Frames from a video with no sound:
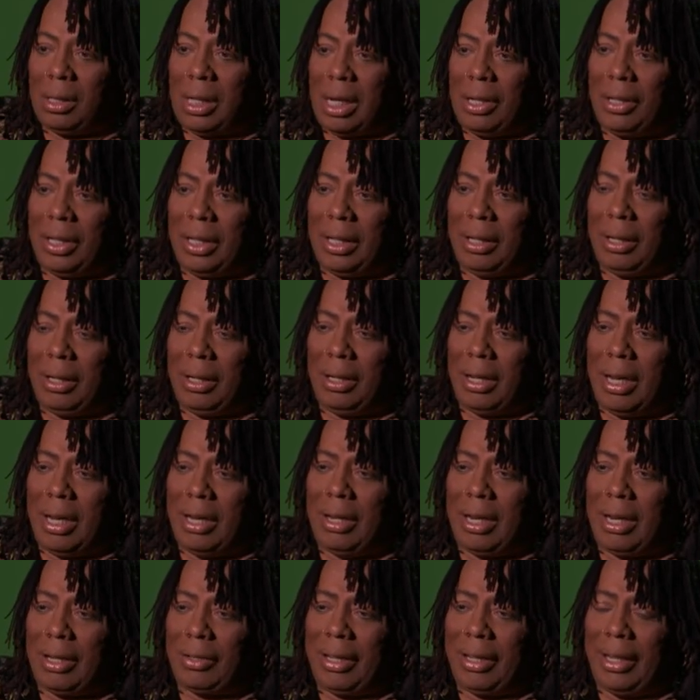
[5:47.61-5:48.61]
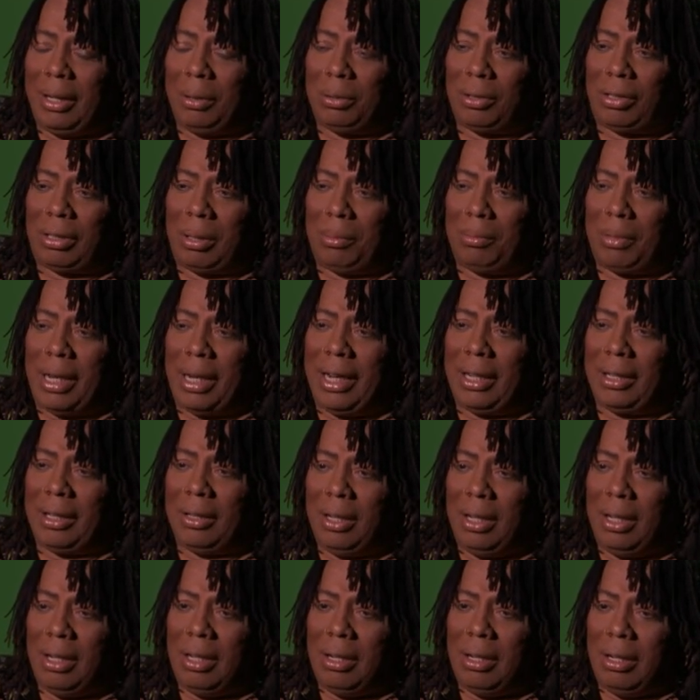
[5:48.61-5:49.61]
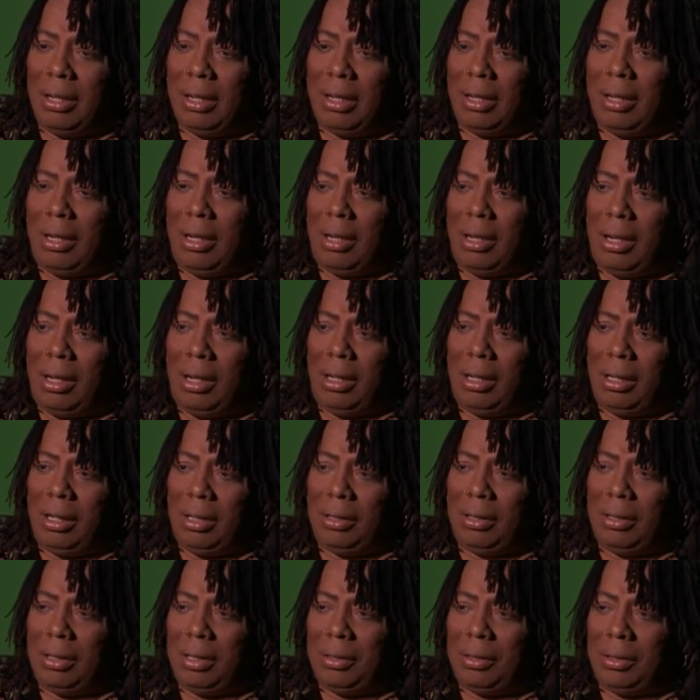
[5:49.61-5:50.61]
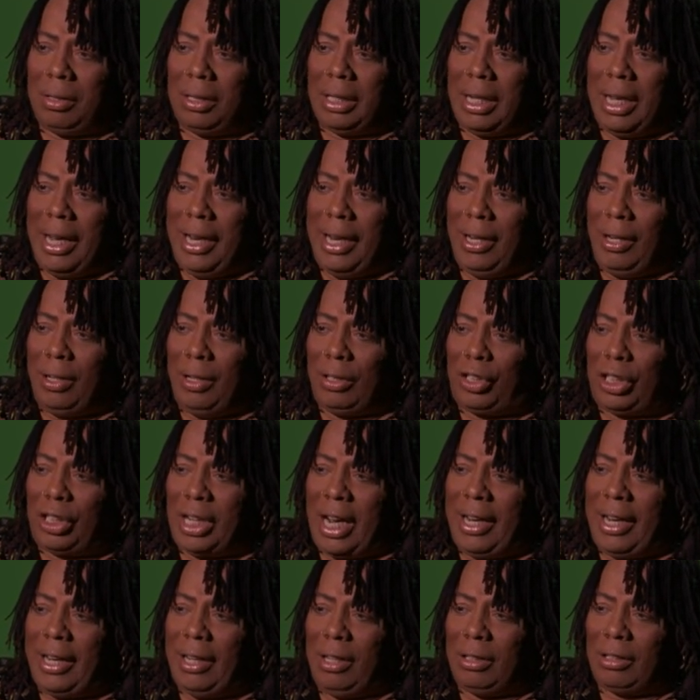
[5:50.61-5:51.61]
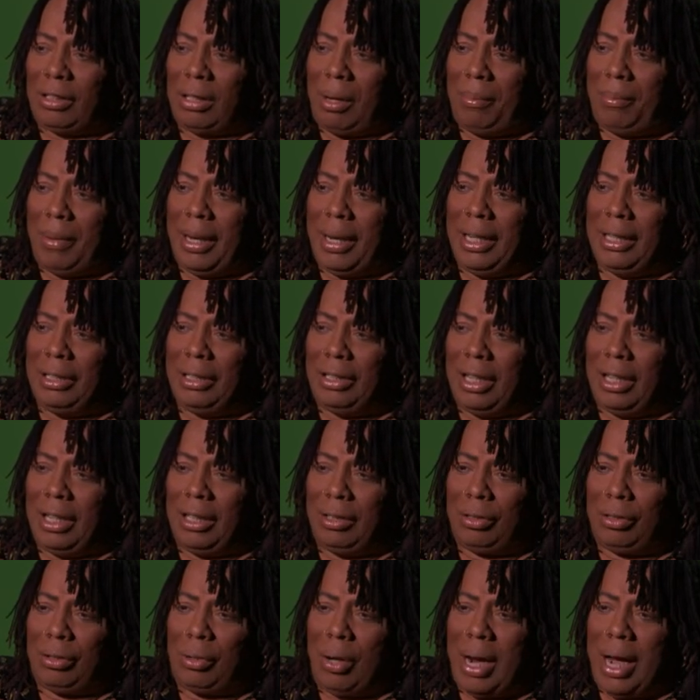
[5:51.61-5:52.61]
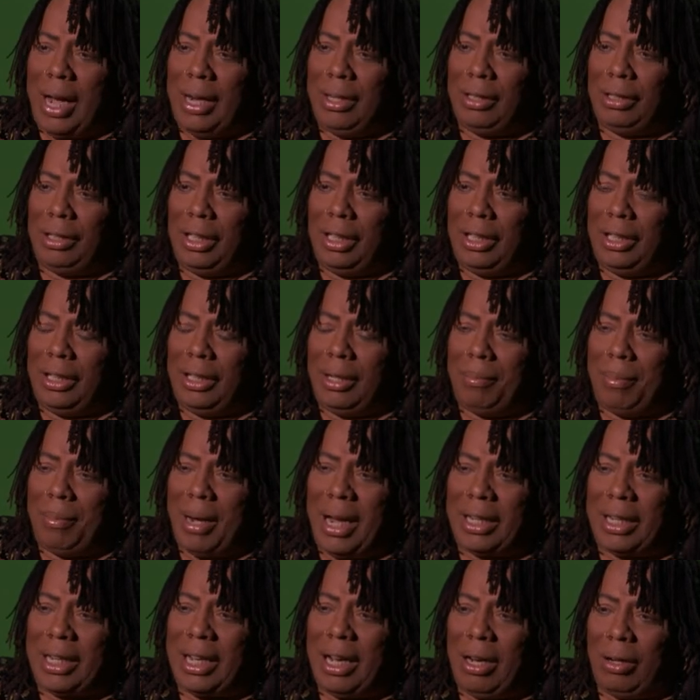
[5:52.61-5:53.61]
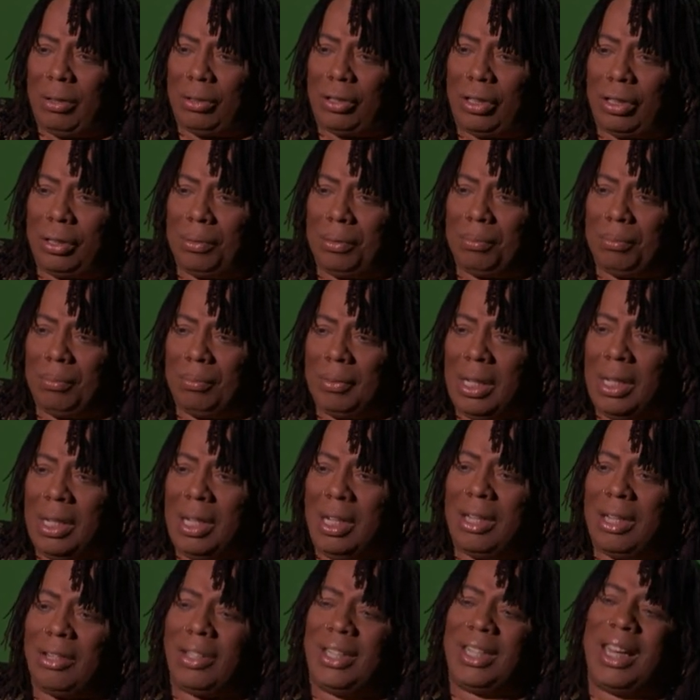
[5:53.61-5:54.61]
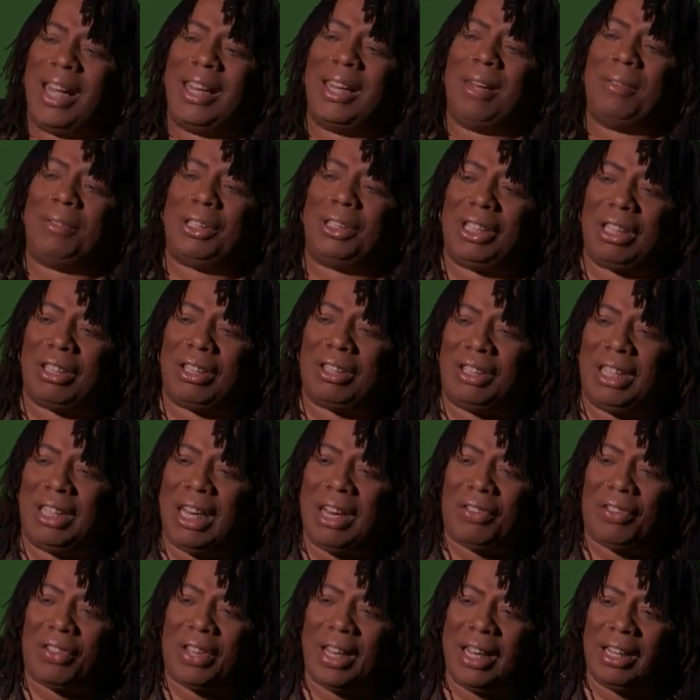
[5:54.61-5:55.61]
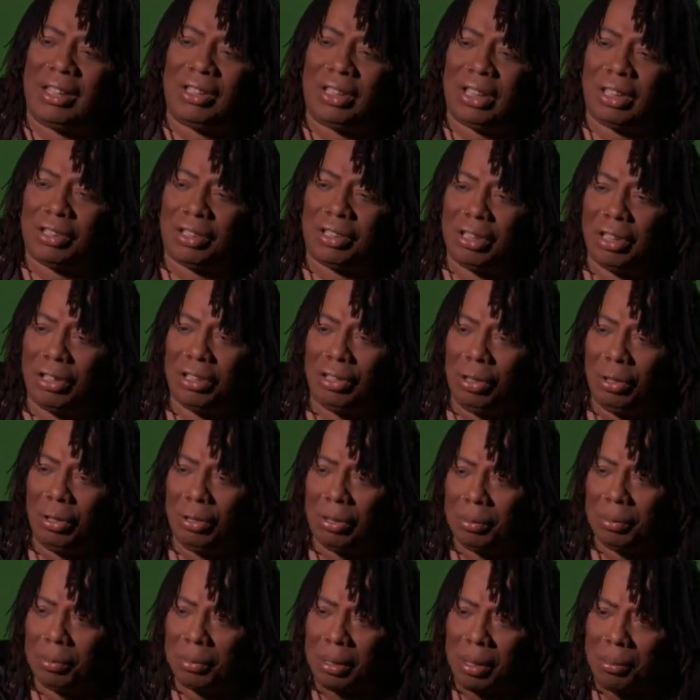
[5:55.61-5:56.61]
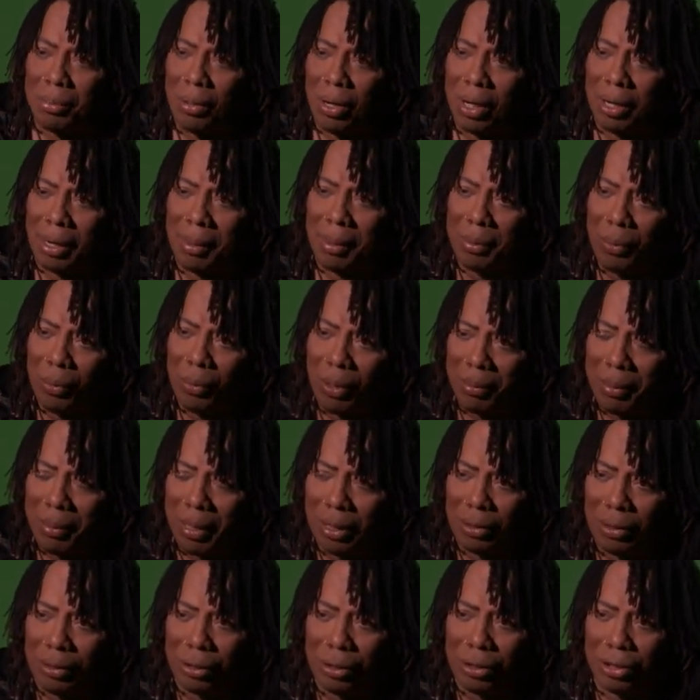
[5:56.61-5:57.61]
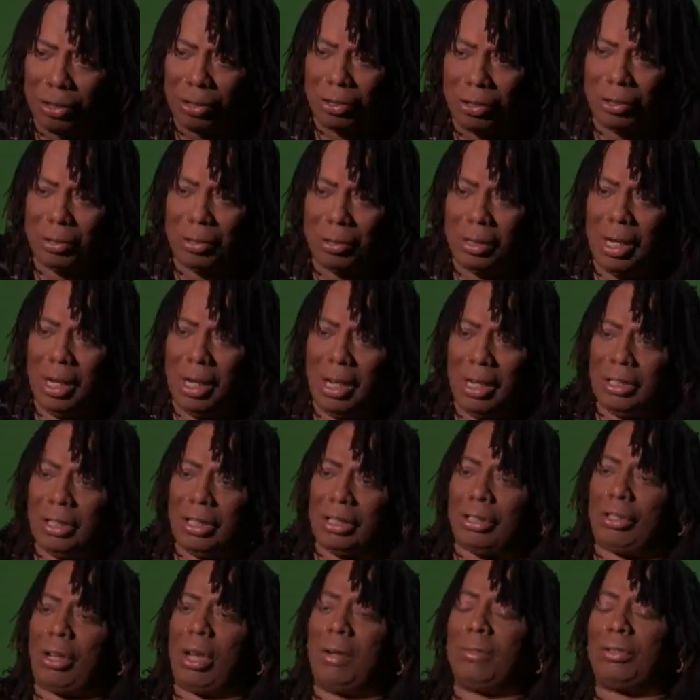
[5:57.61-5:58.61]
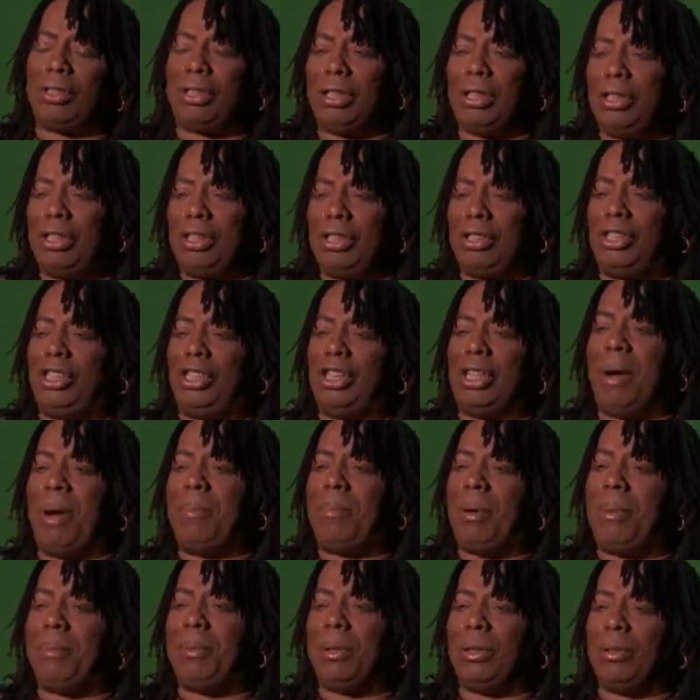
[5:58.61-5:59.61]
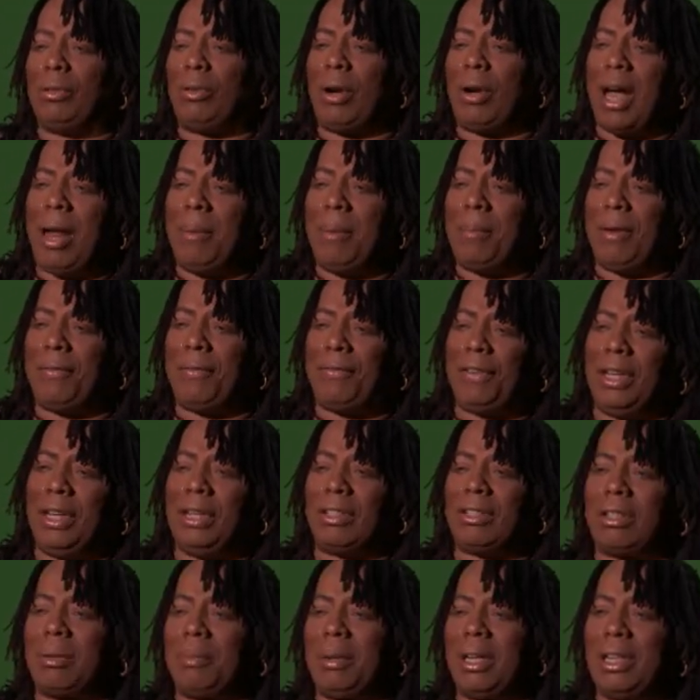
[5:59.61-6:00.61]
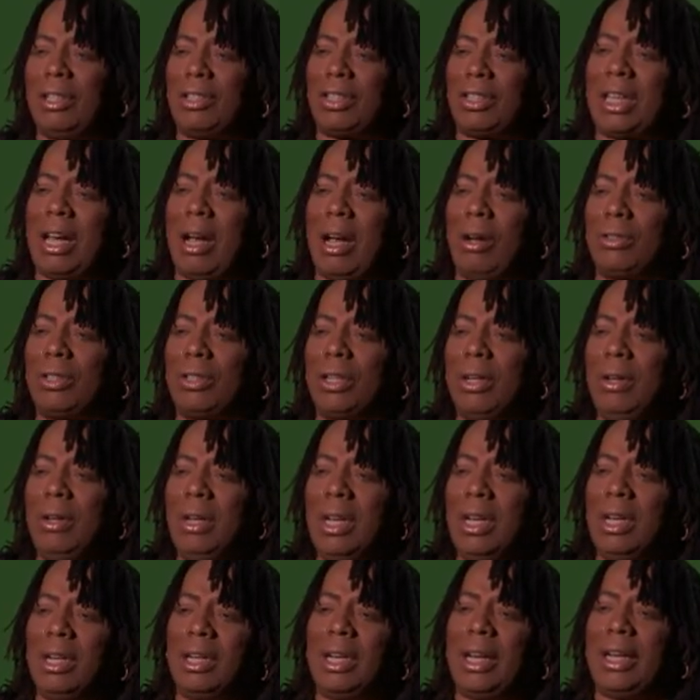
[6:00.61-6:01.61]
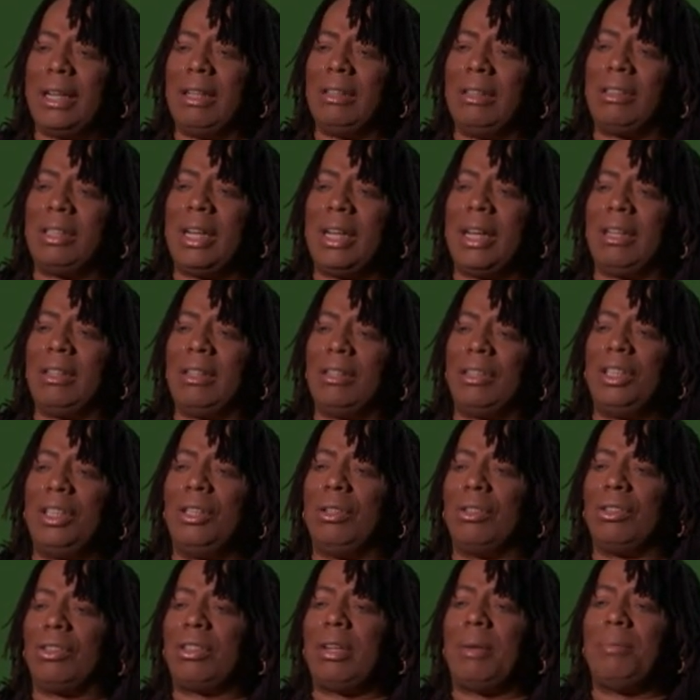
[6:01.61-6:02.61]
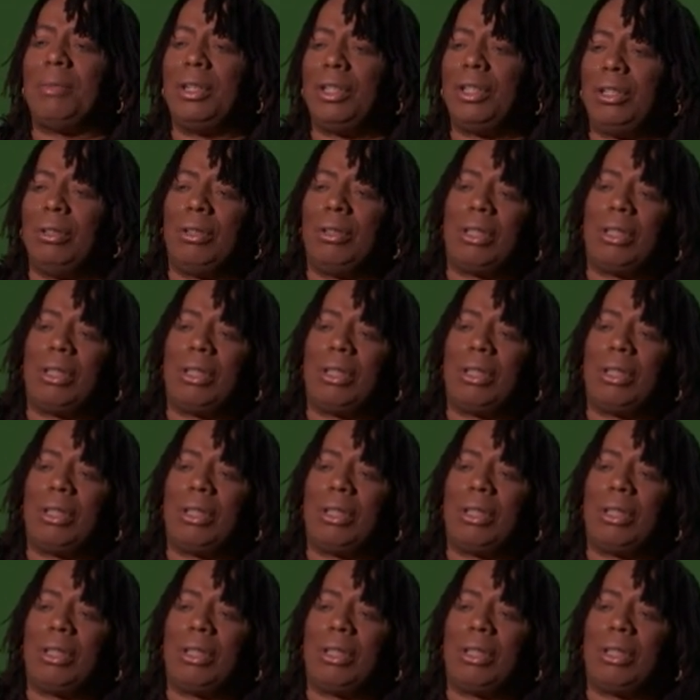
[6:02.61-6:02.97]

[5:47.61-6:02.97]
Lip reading: I think it was something like Eddie or Charlie or somebody did it in my couch. See, I never just did things just to do them. Come on, I mean, what am I gonna do? Just all of a sudden just jump up and grind my feet on somebody's couch like it's you know something to